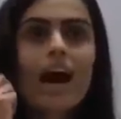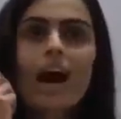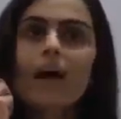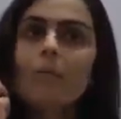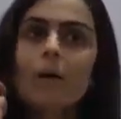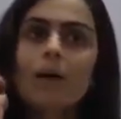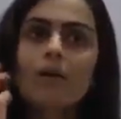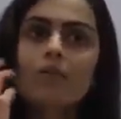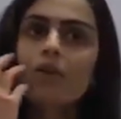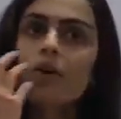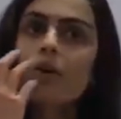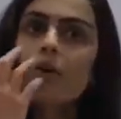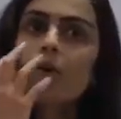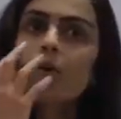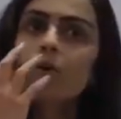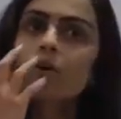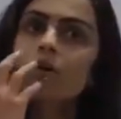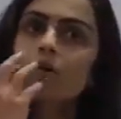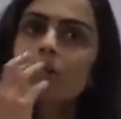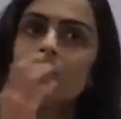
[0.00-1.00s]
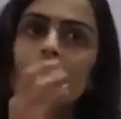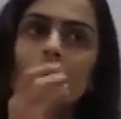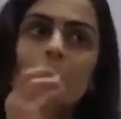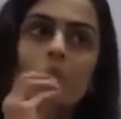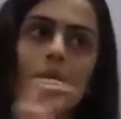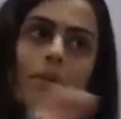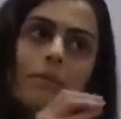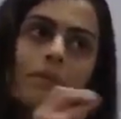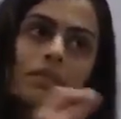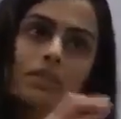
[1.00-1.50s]
about the whole
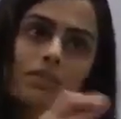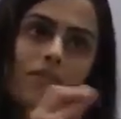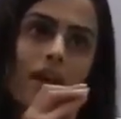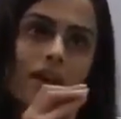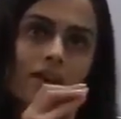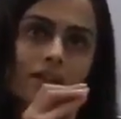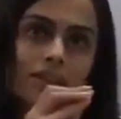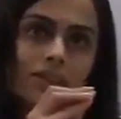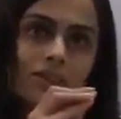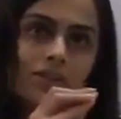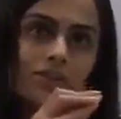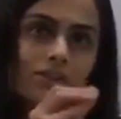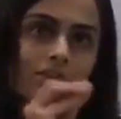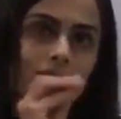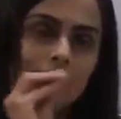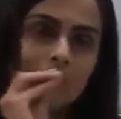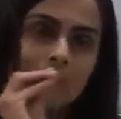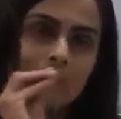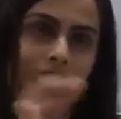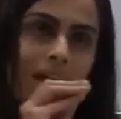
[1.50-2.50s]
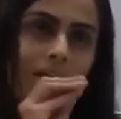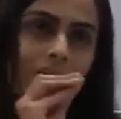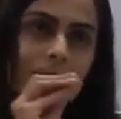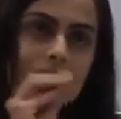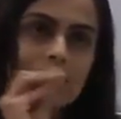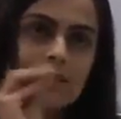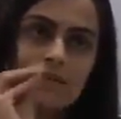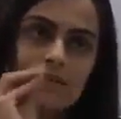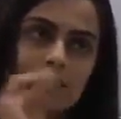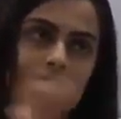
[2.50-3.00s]
women's rights issue, because that
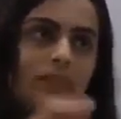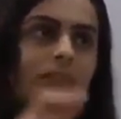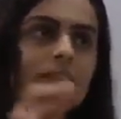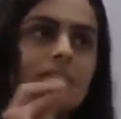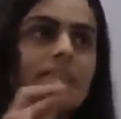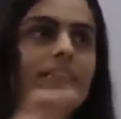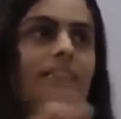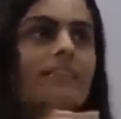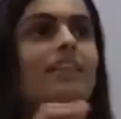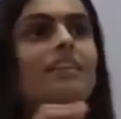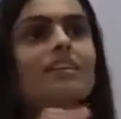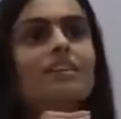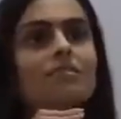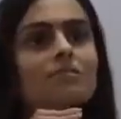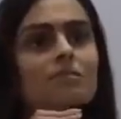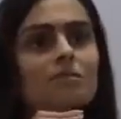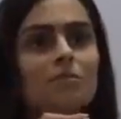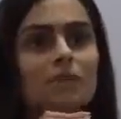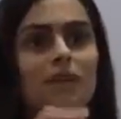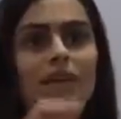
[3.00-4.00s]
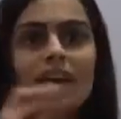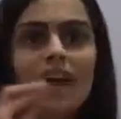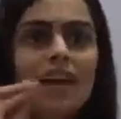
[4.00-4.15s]
was a real stickler for me,